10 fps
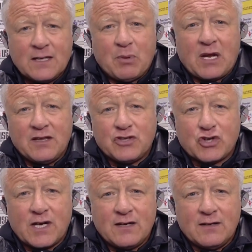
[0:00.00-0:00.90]
they're playing the
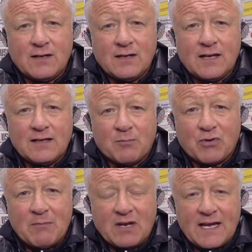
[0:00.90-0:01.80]
trade in, in the
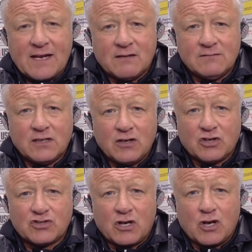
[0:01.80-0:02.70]
Premier League and, and
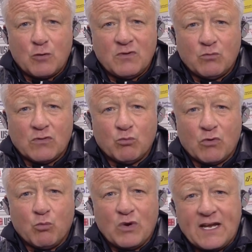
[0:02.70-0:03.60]
Arsenal at home and, and,
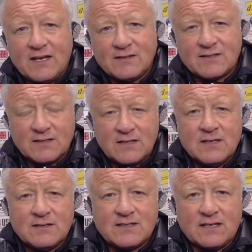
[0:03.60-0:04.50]
and winning. It's
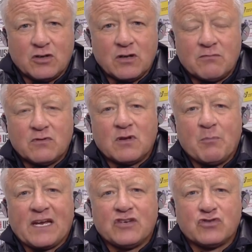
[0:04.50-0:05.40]
as I said, not the, the
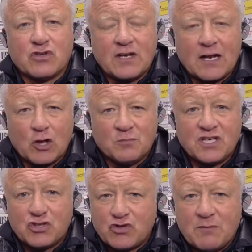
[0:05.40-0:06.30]
biggest result in the club's
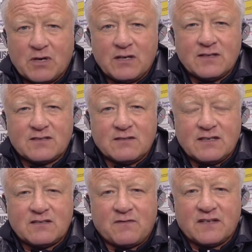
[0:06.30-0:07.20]
history, but it's a,
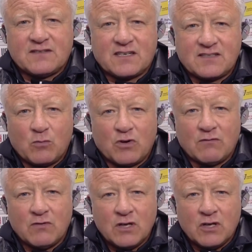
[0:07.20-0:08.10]
it's a fantastic one
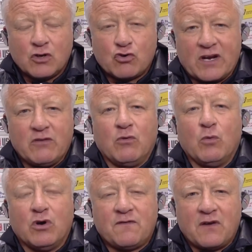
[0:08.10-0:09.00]
and great
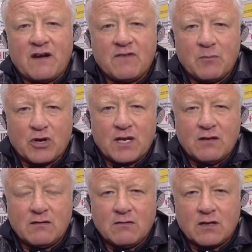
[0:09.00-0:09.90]
reward for
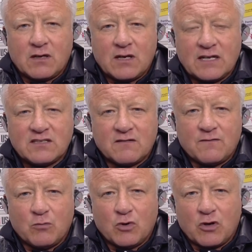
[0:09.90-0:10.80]
everybody uh, connected to the
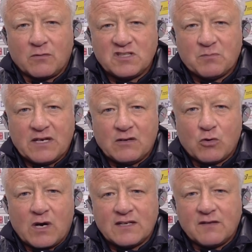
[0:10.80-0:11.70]
football club because it's been
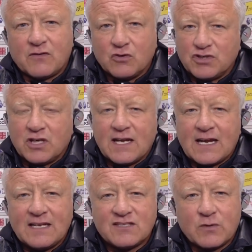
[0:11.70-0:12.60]
quite a difficult journey
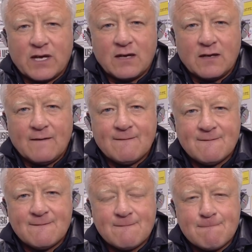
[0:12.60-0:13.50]
getting to here.
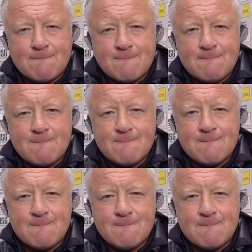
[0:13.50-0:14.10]
Chris, you